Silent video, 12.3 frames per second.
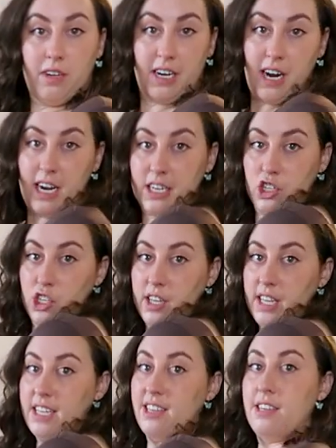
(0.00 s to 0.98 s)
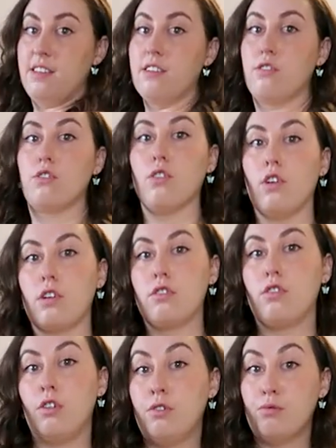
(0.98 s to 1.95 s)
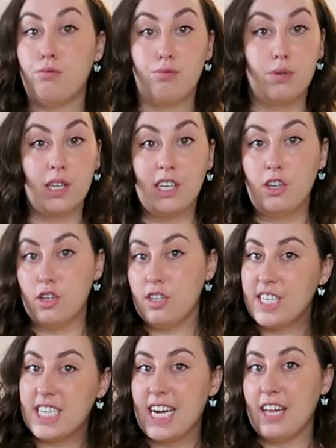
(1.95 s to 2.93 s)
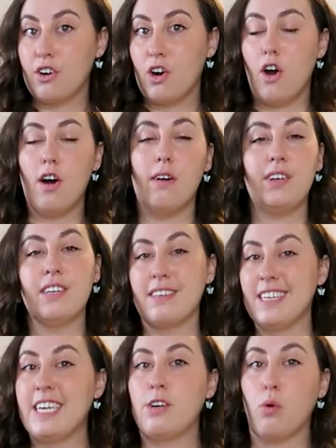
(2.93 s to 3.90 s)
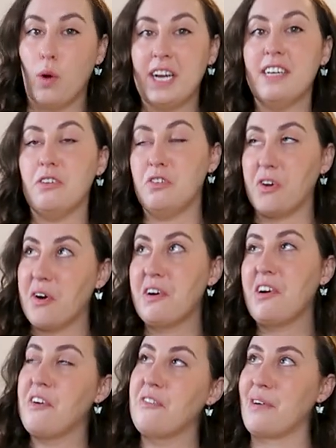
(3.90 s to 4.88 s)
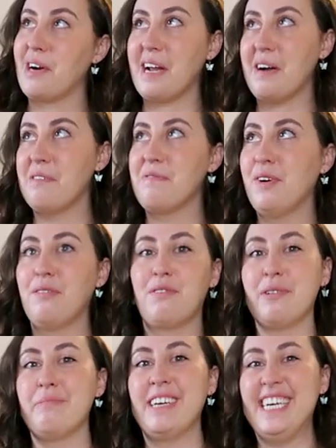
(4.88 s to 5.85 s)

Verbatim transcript: And I actually think that this looks really good together, obviously quite dark for an outfit for